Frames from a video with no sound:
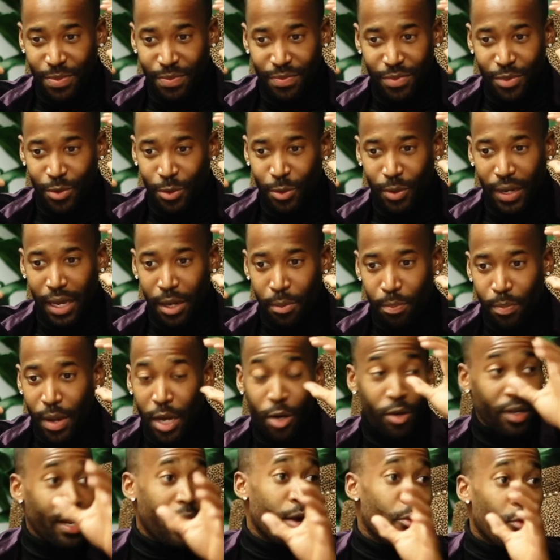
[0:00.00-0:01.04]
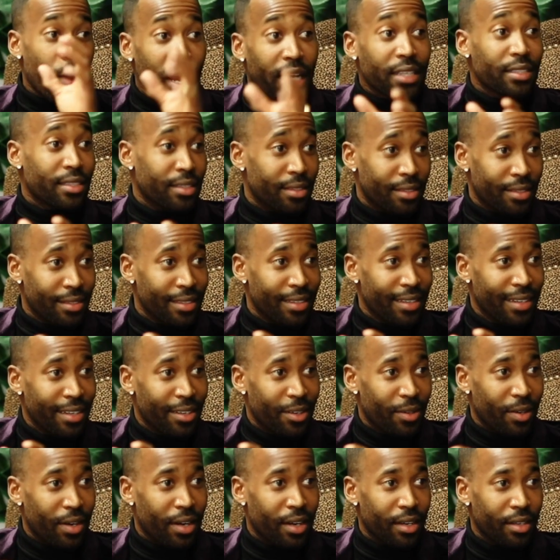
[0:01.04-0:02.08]
through like better direction,
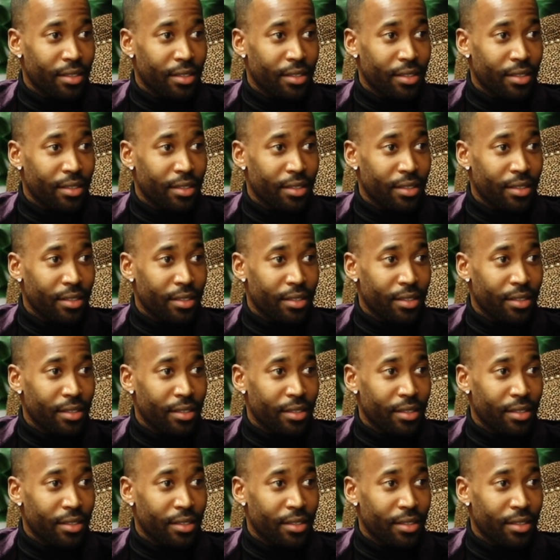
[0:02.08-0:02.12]
right?